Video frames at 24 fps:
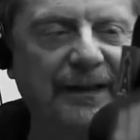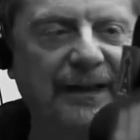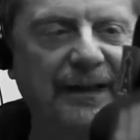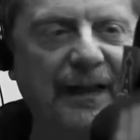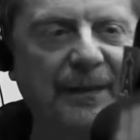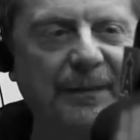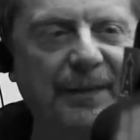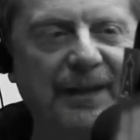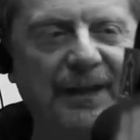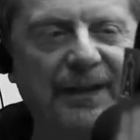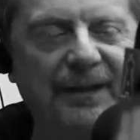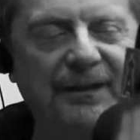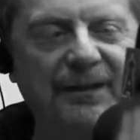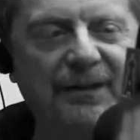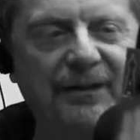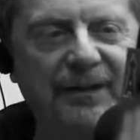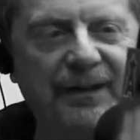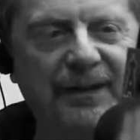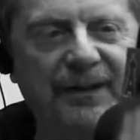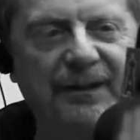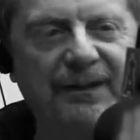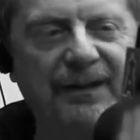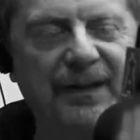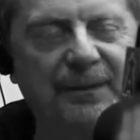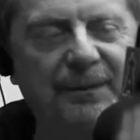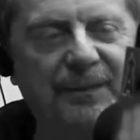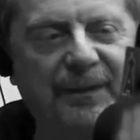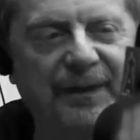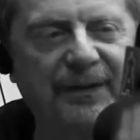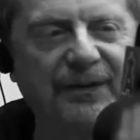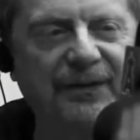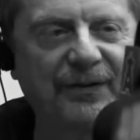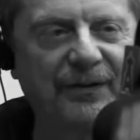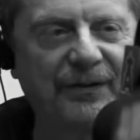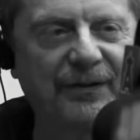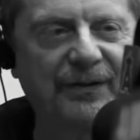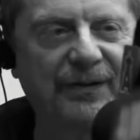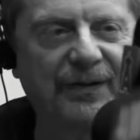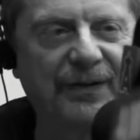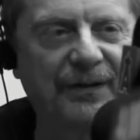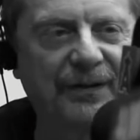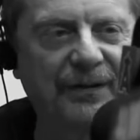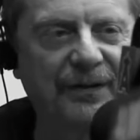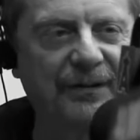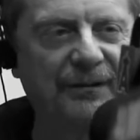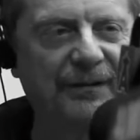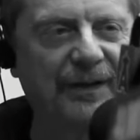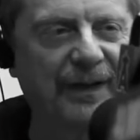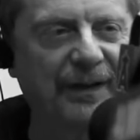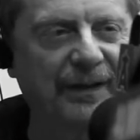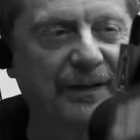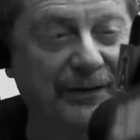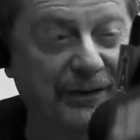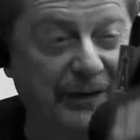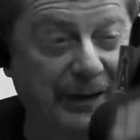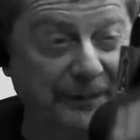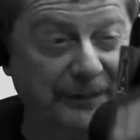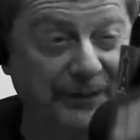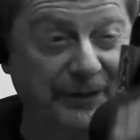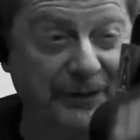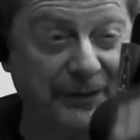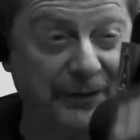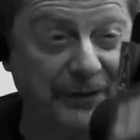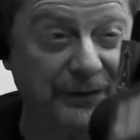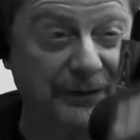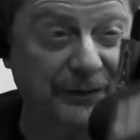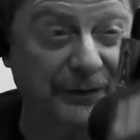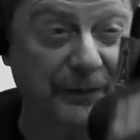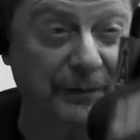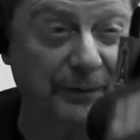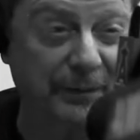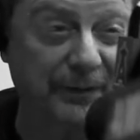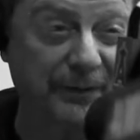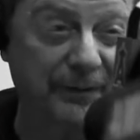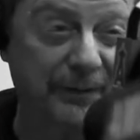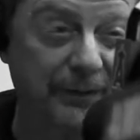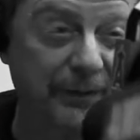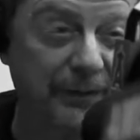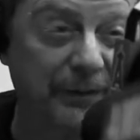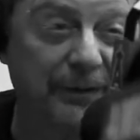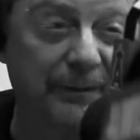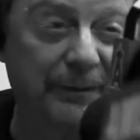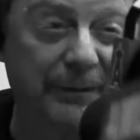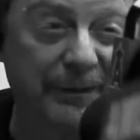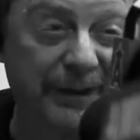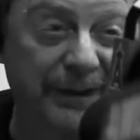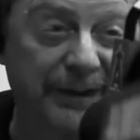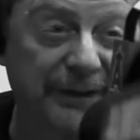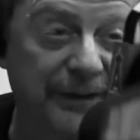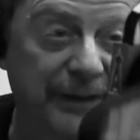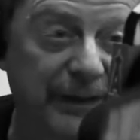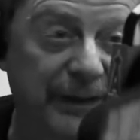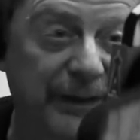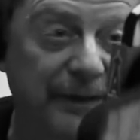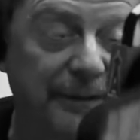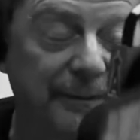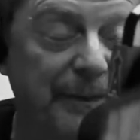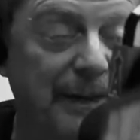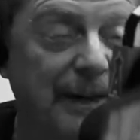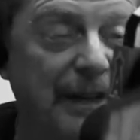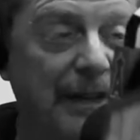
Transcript: Then I began doing deep research into various substances from Peru and Bolivia,